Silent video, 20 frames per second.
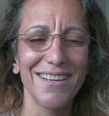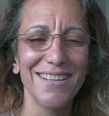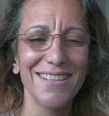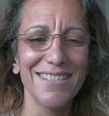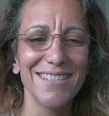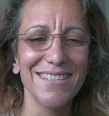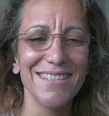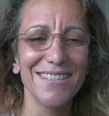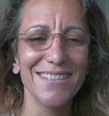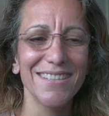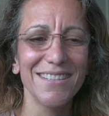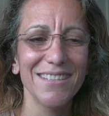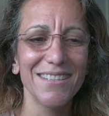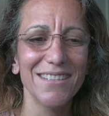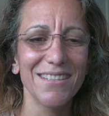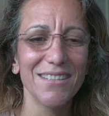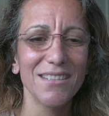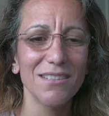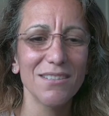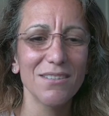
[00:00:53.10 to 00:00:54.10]
And
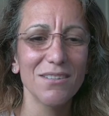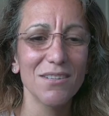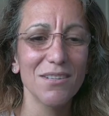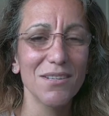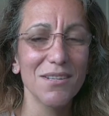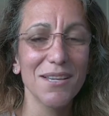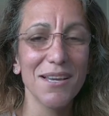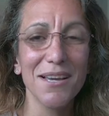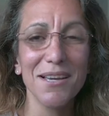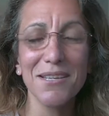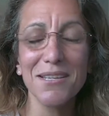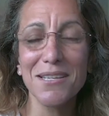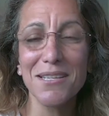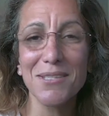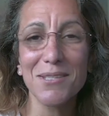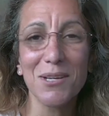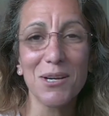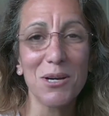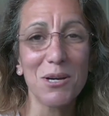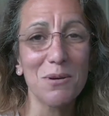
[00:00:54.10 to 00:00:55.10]
God
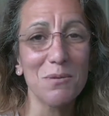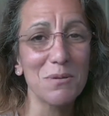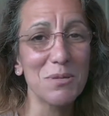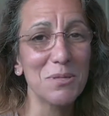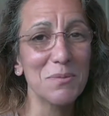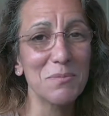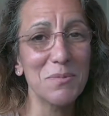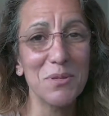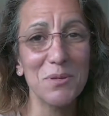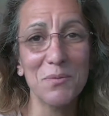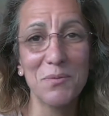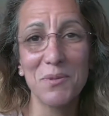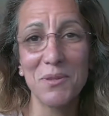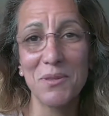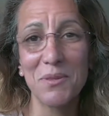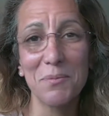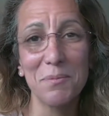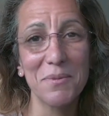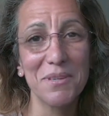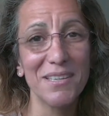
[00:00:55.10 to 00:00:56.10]
has always been
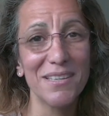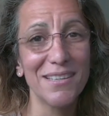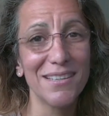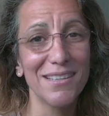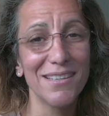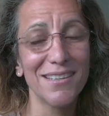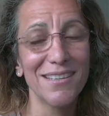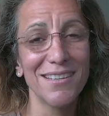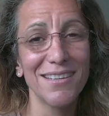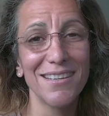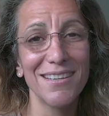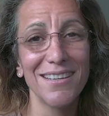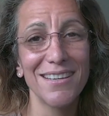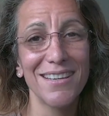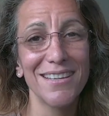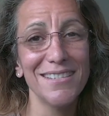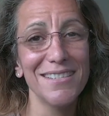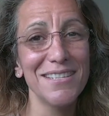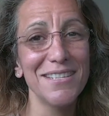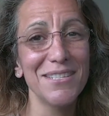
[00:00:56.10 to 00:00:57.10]
with me,
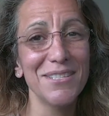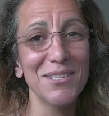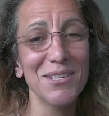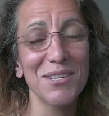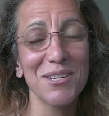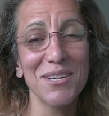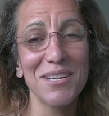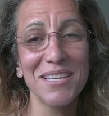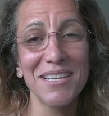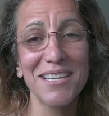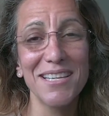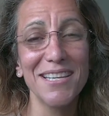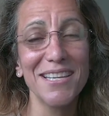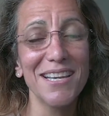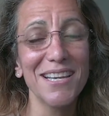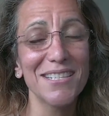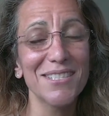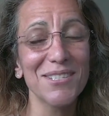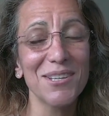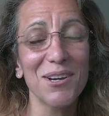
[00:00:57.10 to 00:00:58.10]
and He
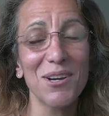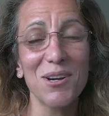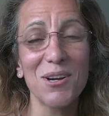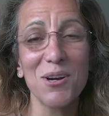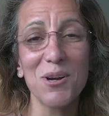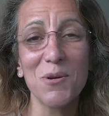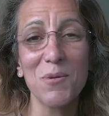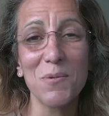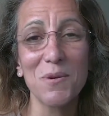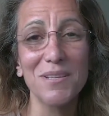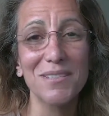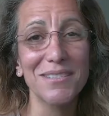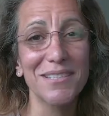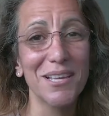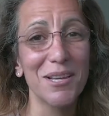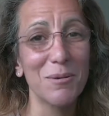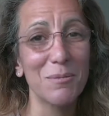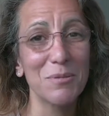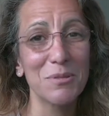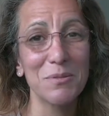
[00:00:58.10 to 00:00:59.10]
has always
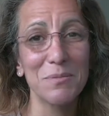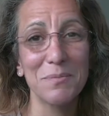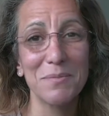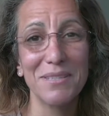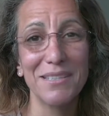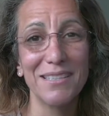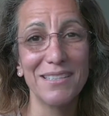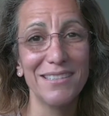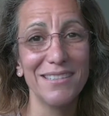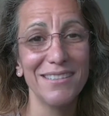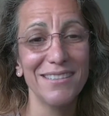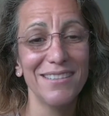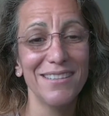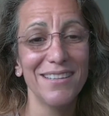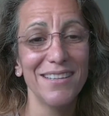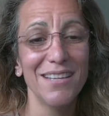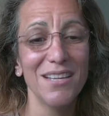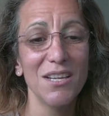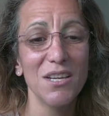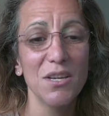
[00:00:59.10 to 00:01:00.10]
helped me.
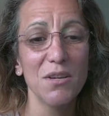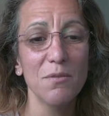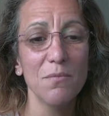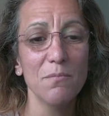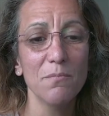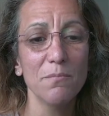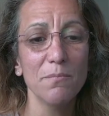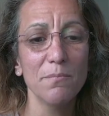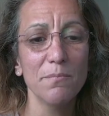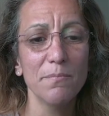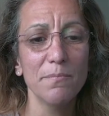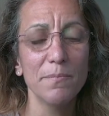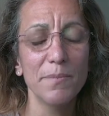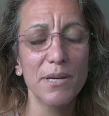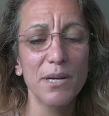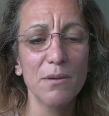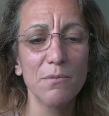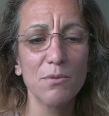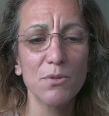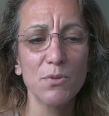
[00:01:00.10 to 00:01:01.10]

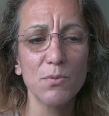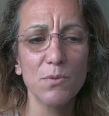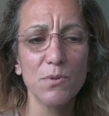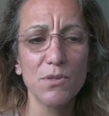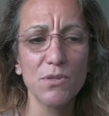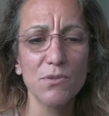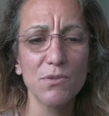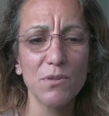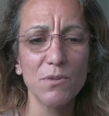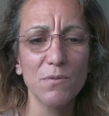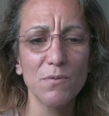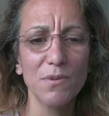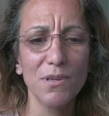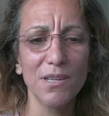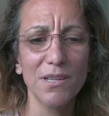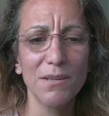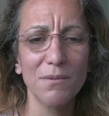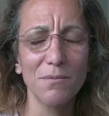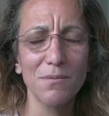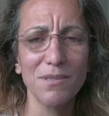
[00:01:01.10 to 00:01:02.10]
But I was wondering
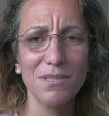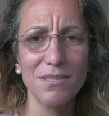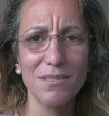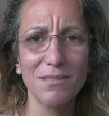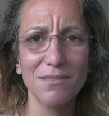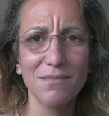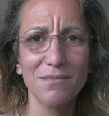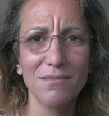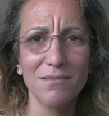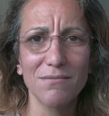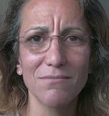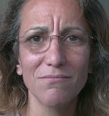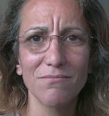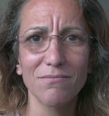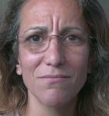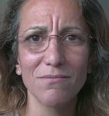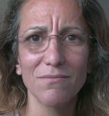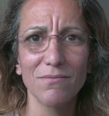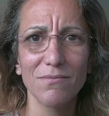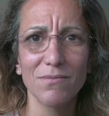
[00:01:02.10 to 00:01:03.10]
why it was
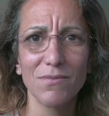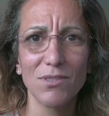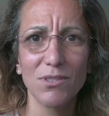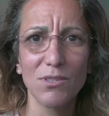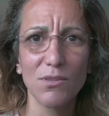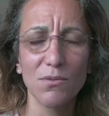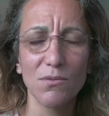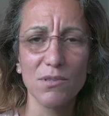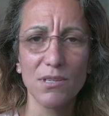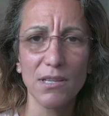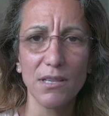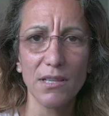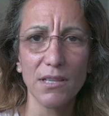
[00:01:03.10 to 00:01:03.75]
so